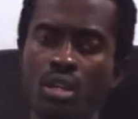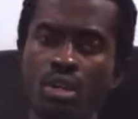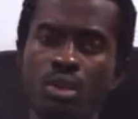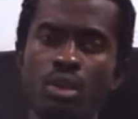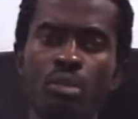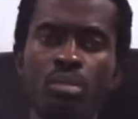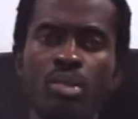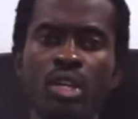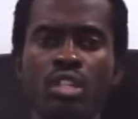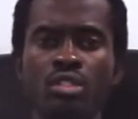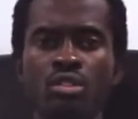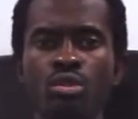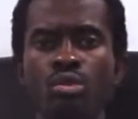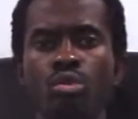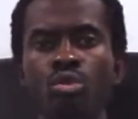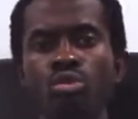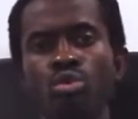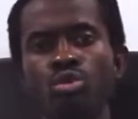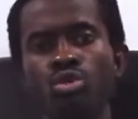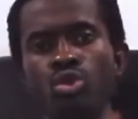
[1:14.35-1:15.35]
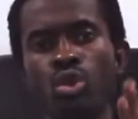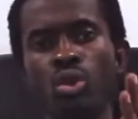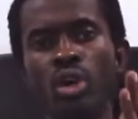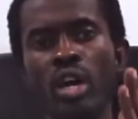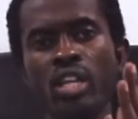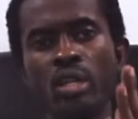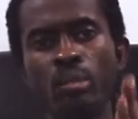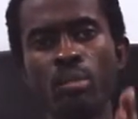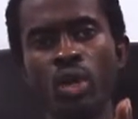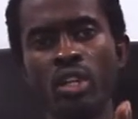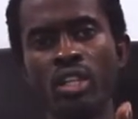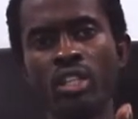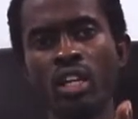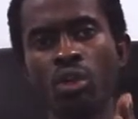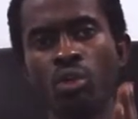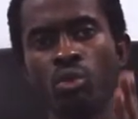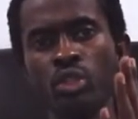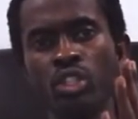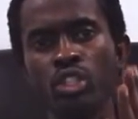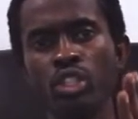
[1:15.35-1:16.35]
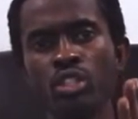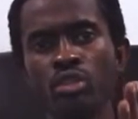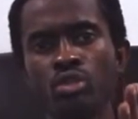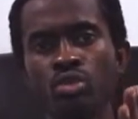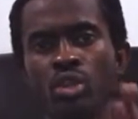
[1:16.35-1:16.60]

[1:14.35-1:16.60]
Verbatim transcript: God bless you. So anybody that wishes